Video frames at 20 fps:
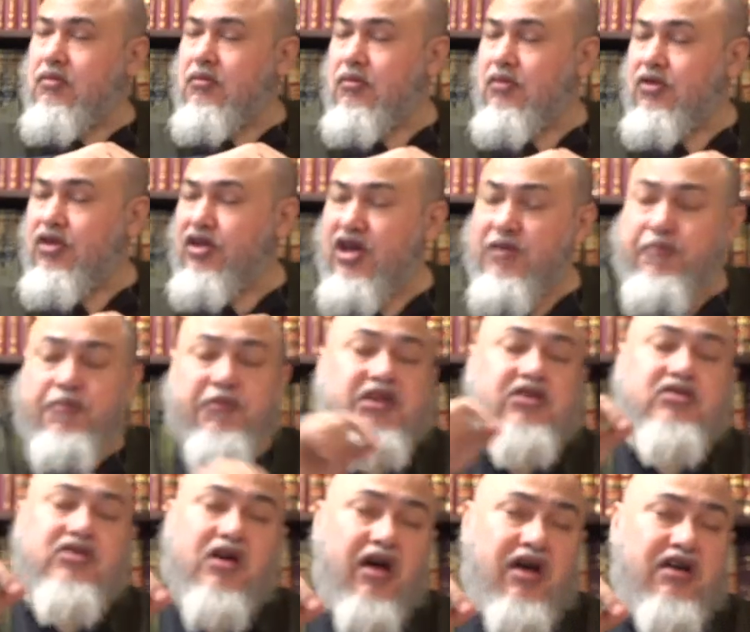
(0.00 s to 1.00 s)

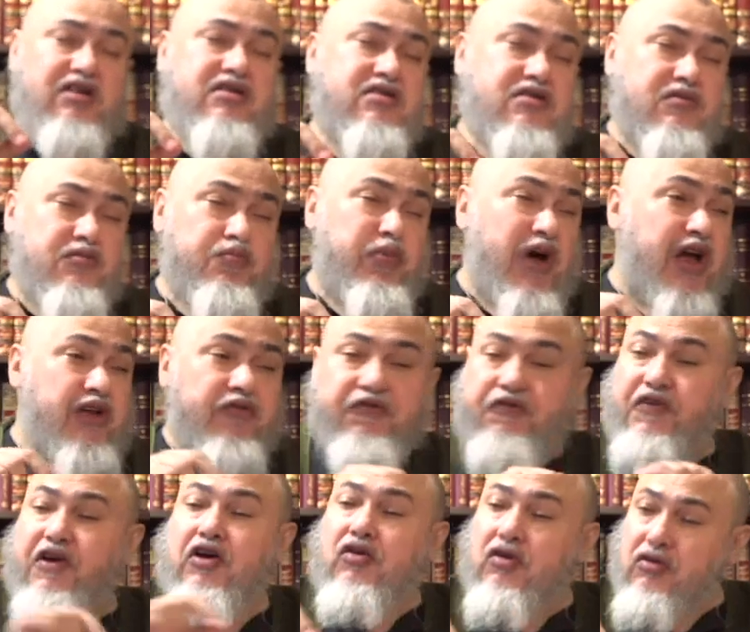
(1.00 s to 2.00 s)
hypnotized by
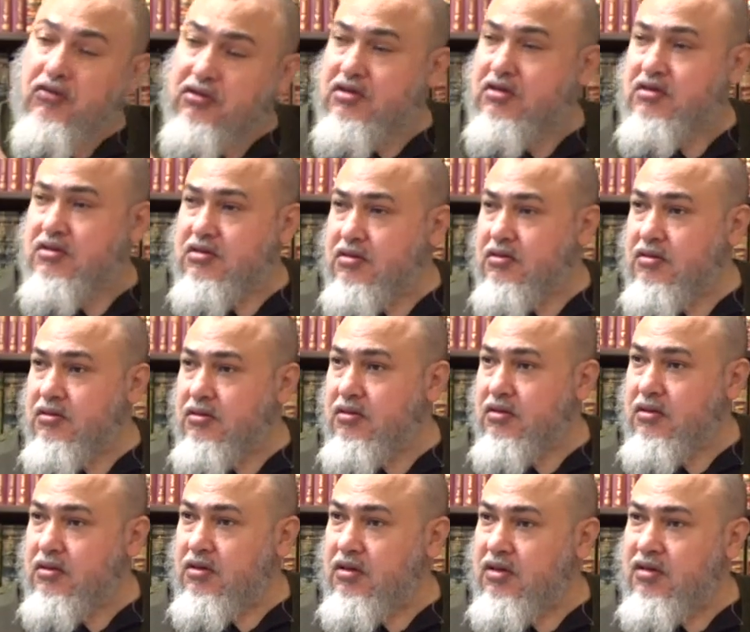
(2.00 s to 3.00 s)
pharaohs
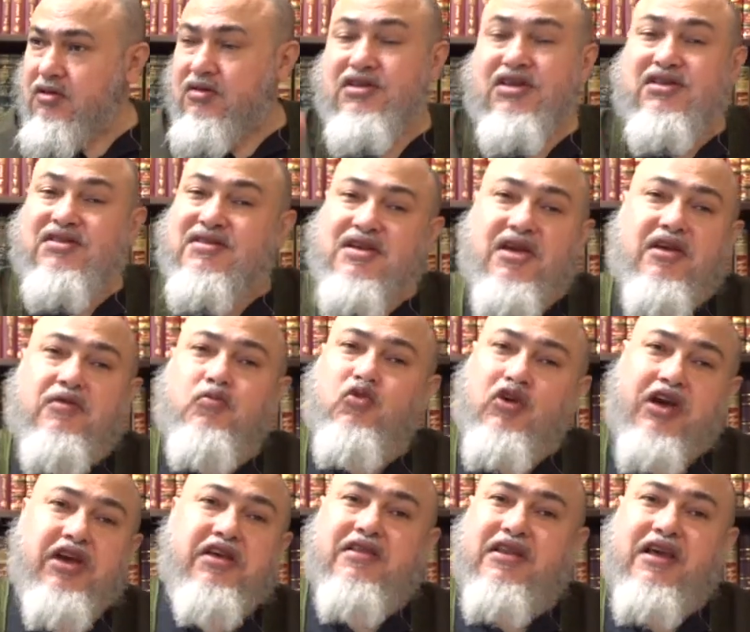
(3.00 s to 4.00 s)
in the same
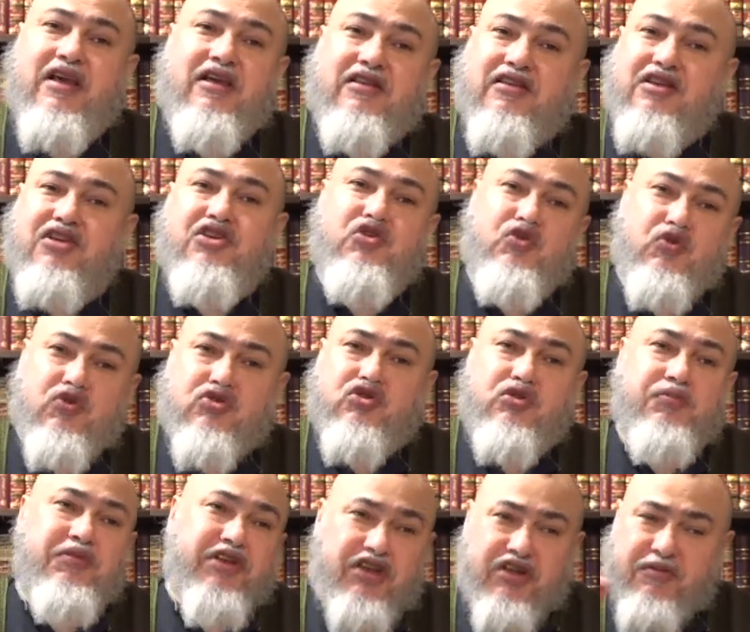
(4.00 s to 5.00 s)
way that they used
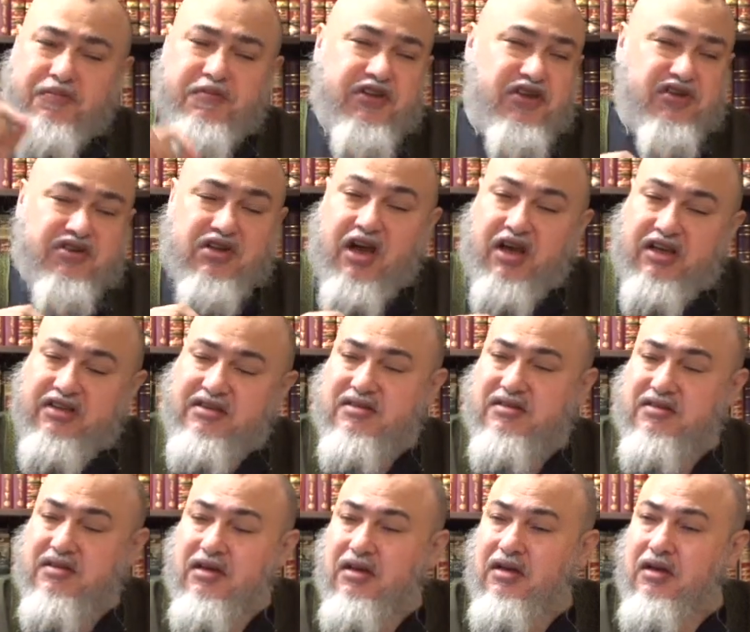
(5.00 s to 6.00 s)
to be
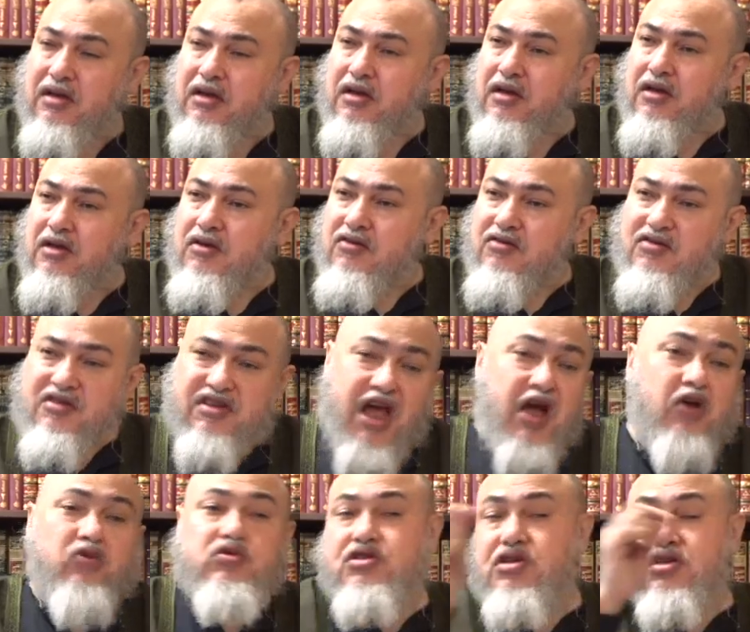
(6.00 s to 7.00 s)
hypnotized
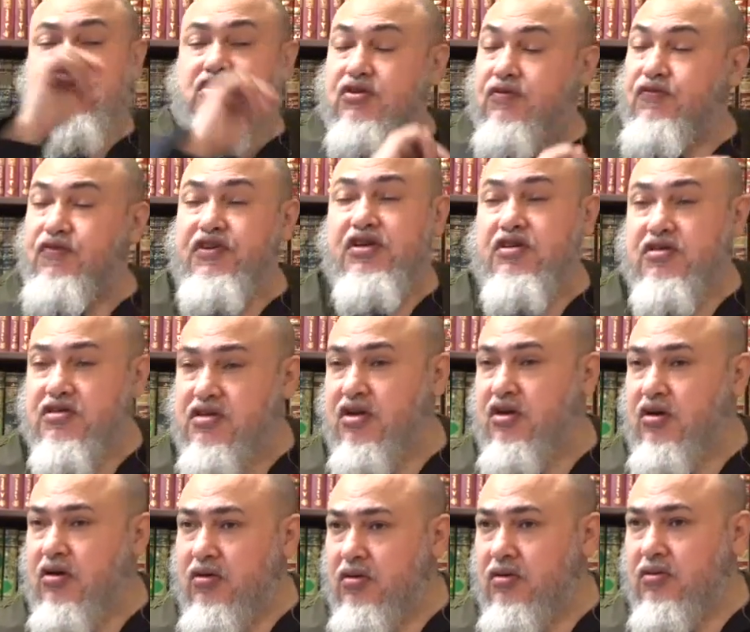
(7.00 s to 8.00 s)
thousands of years
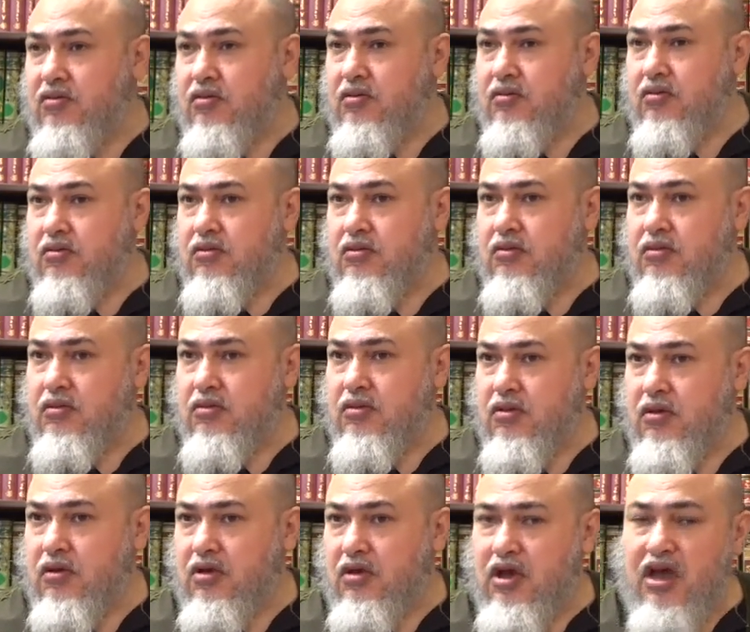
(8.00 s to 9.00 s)
ago,
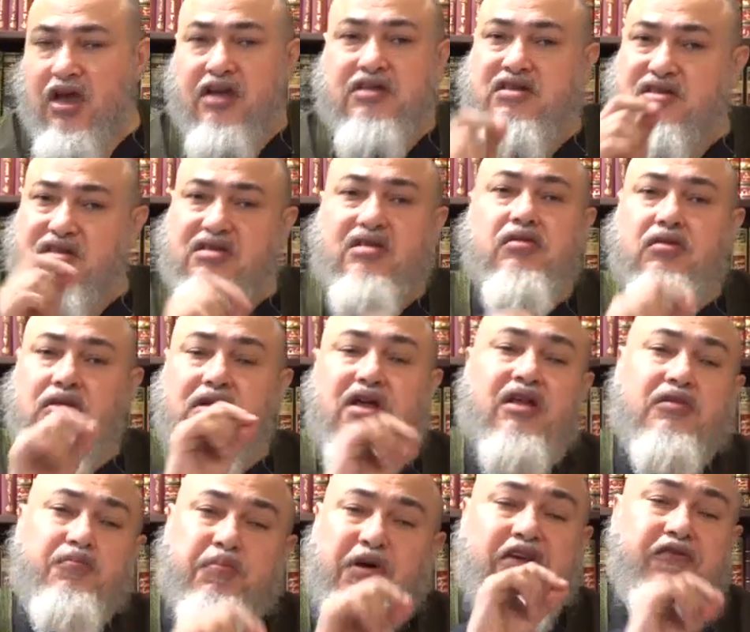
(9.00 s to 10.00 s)
and still
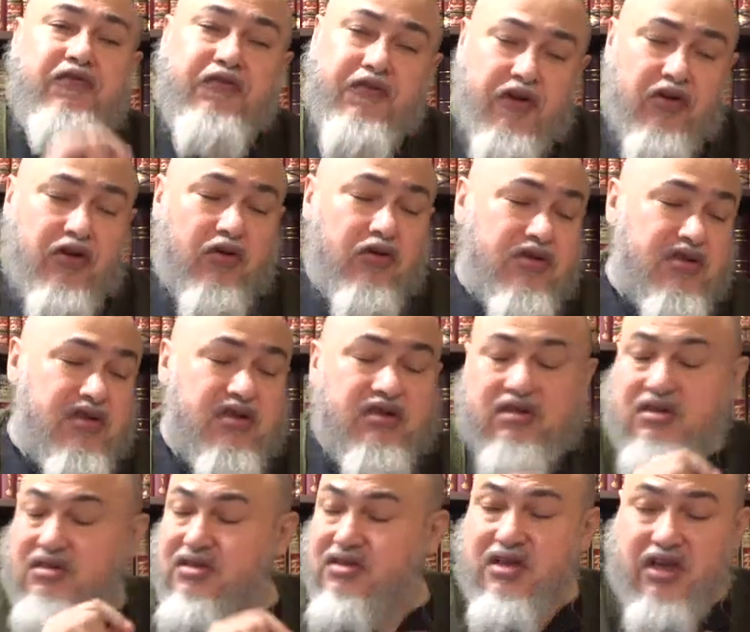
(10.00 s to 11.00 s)
led by pharaohs in
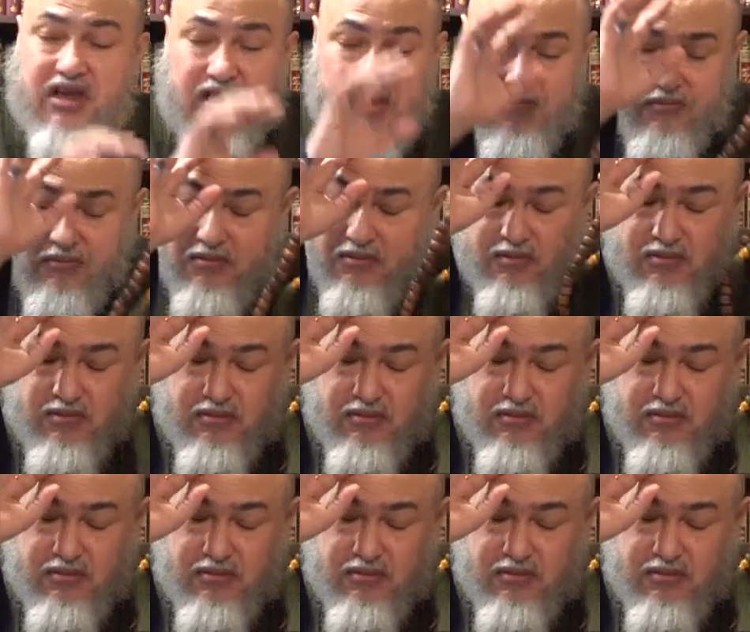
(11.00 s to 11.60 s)
the same